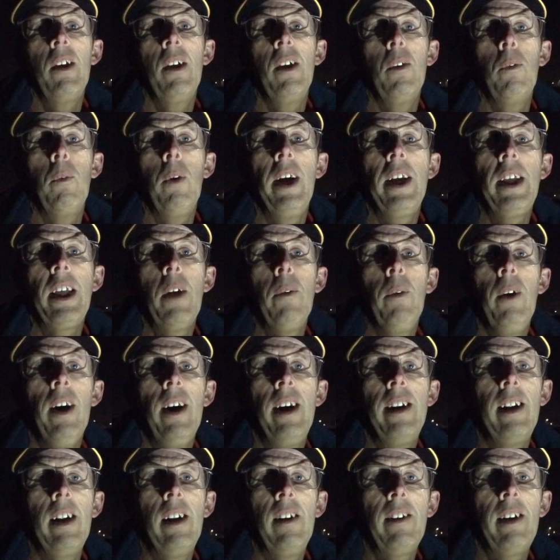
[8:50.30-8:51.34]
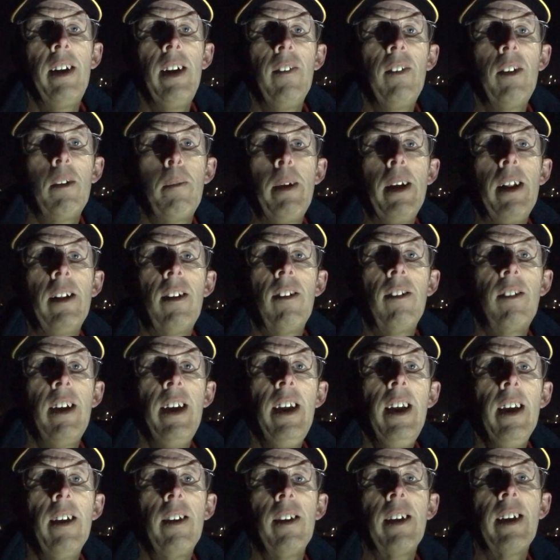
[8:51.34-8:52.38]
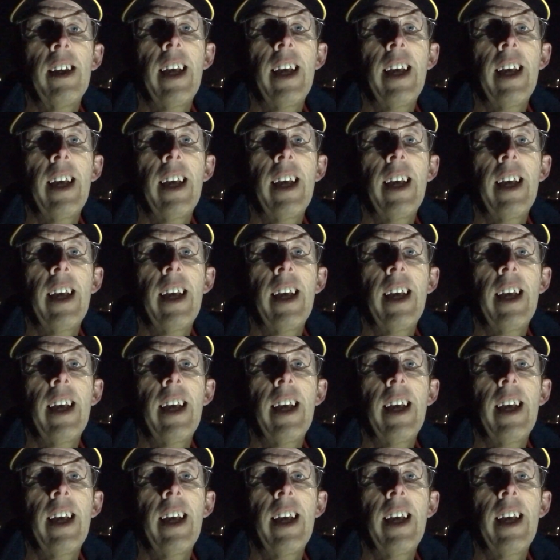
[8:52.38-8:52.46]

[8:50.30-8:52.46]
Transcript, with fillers: where you are and you're lucky enough to be able to see it,